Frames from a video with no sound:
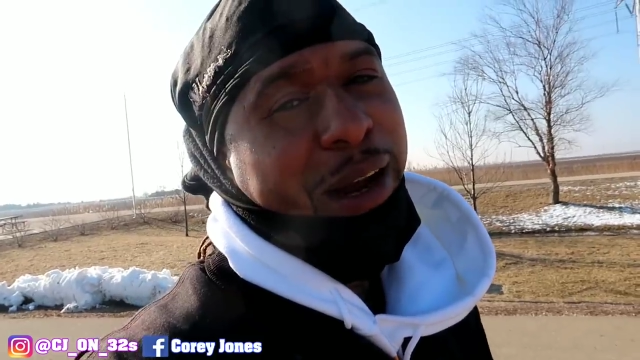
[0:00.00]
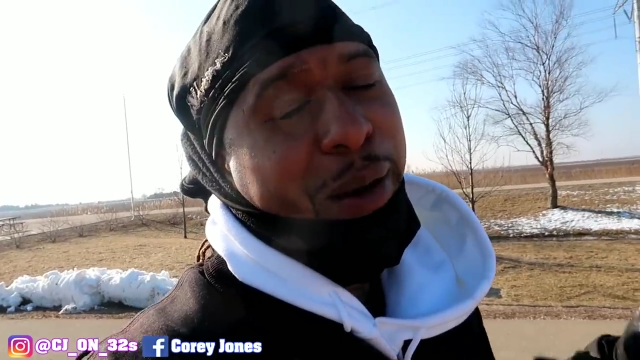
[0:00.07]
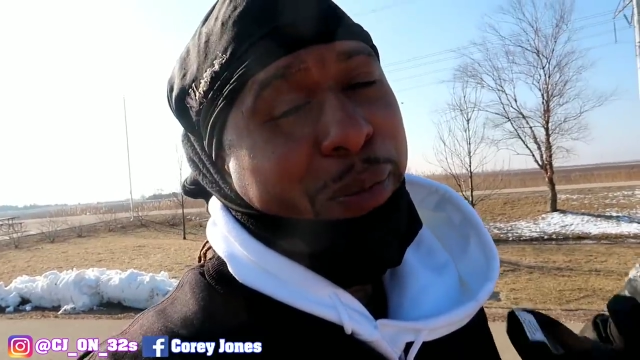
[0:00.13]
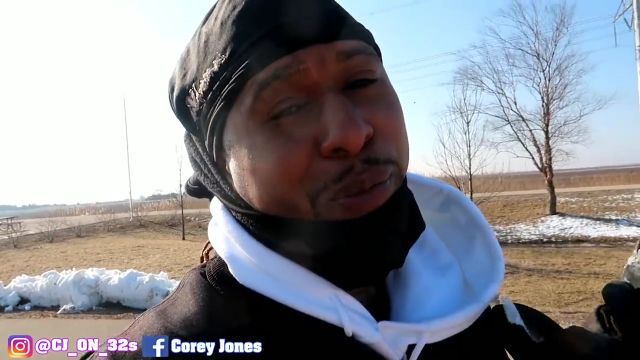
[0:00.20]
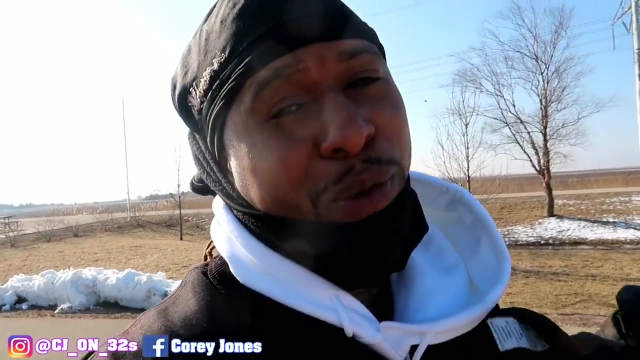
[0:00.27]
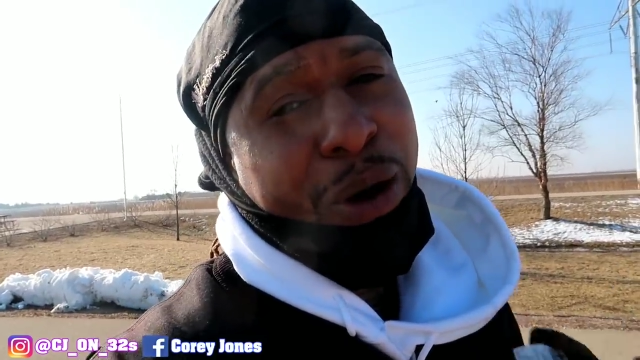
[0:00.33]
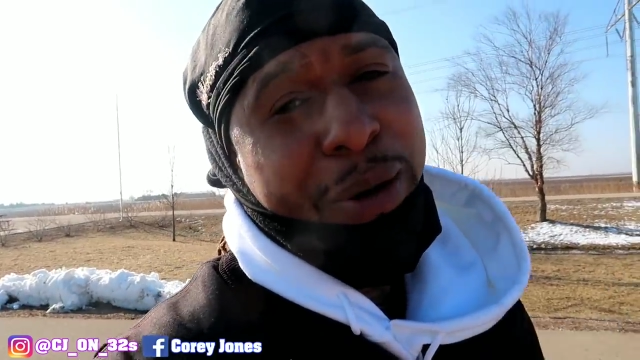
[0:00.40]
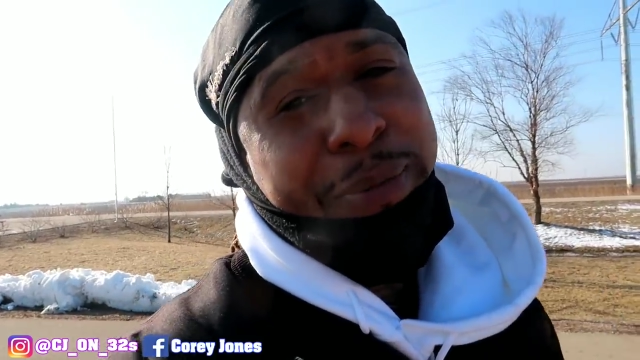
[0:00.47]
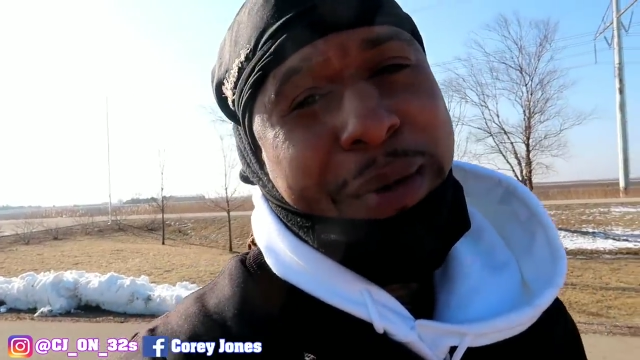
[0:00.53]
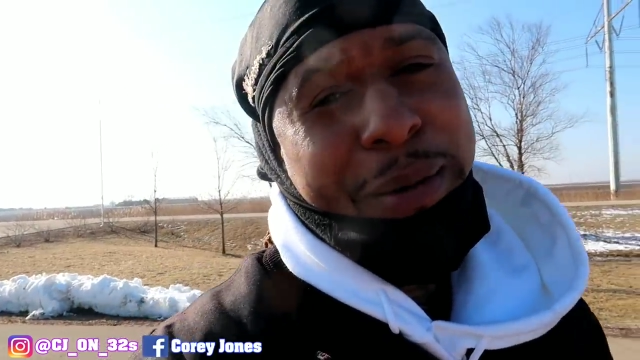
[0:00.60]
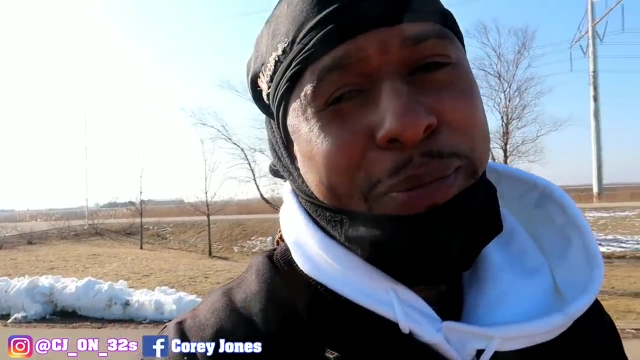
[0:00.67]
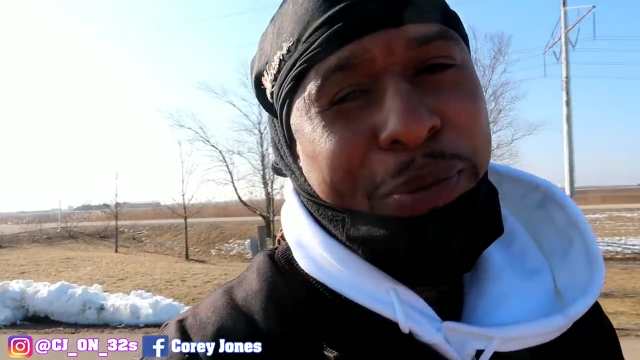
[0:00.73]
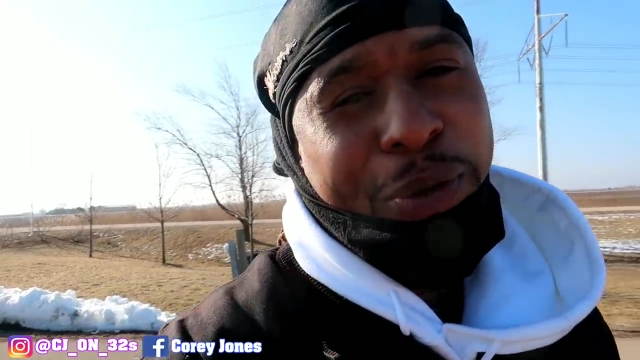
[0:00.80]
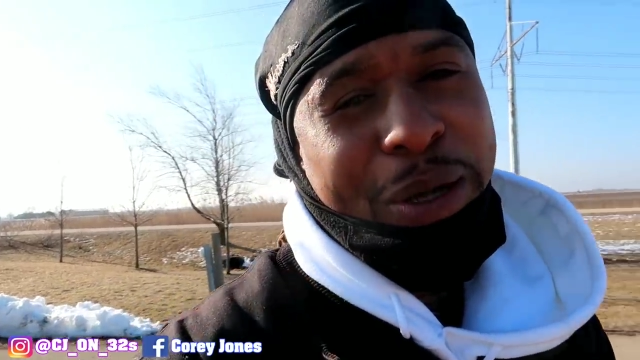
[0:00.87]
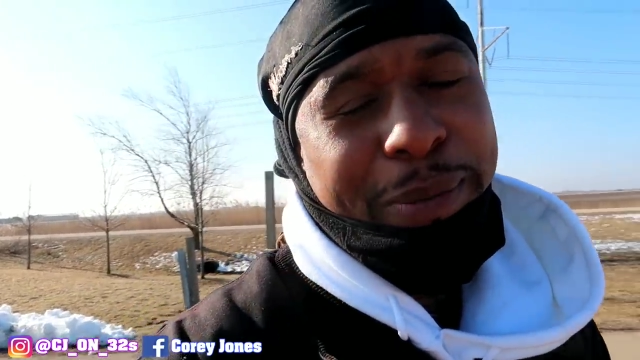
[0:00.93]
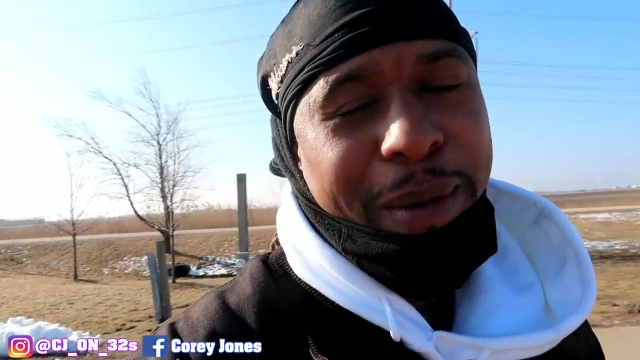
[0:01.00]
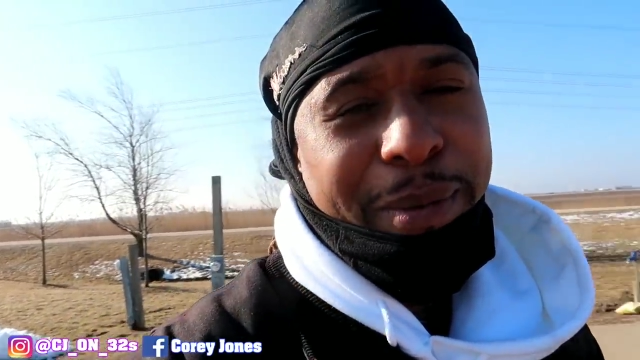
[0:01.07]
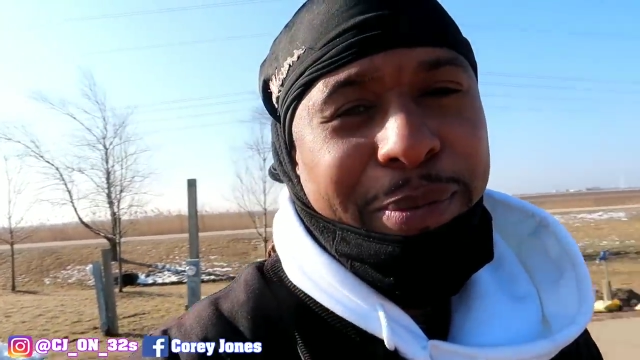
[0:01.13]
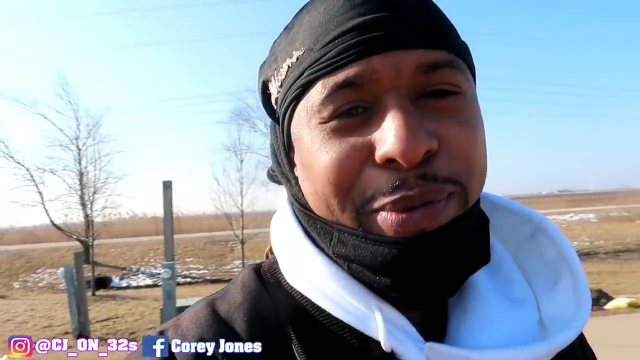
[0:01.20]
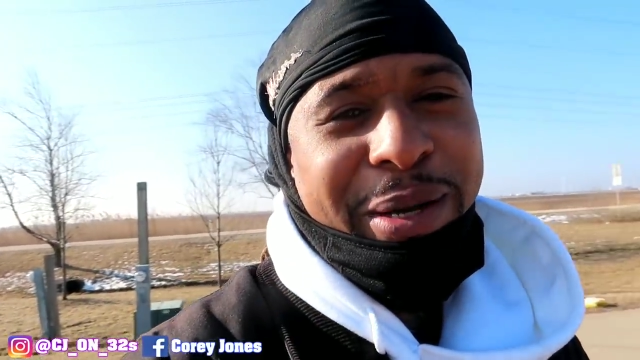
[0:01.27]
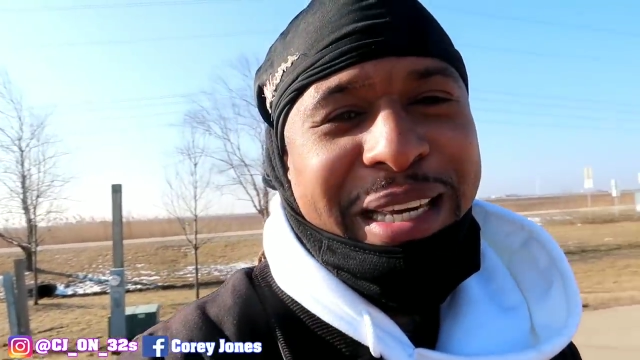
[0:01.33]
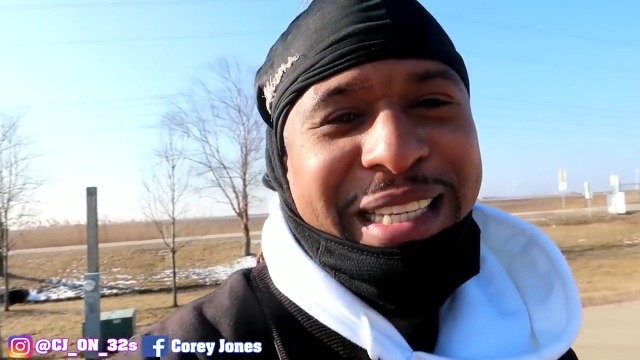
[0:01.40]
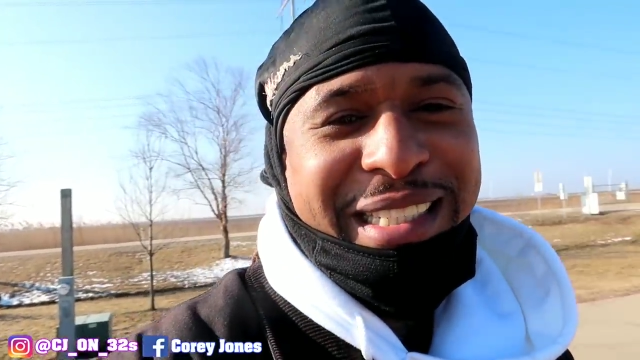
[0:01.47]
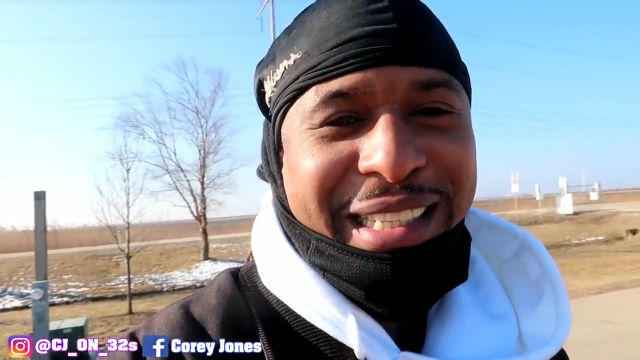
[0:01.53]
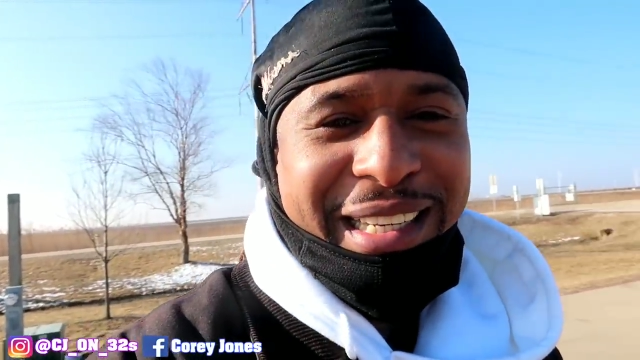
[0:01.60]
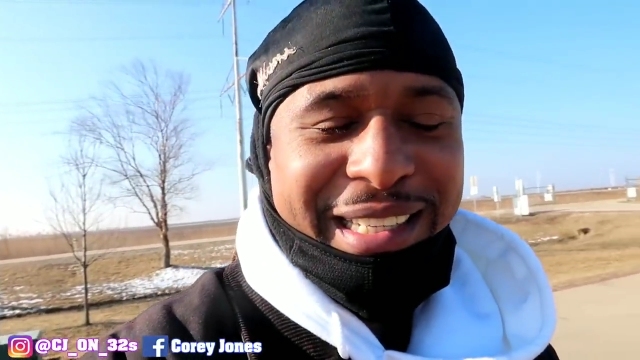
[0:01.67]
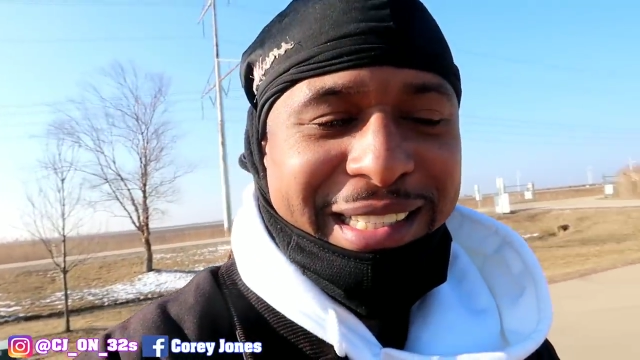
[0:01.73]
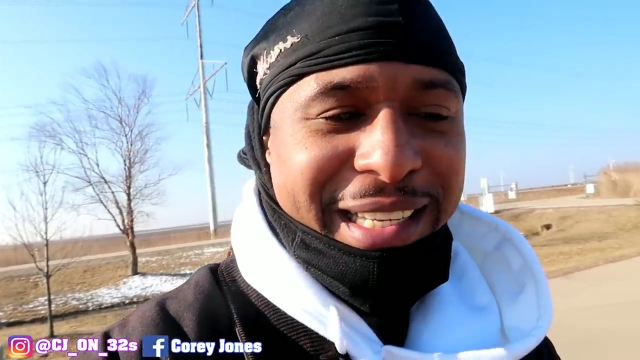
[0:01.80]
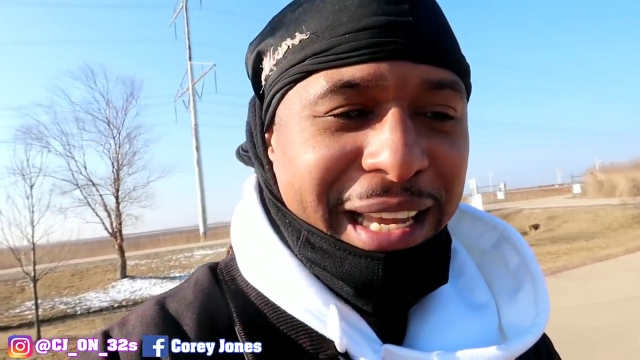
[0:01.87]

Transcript: I brought my boy. My boy is in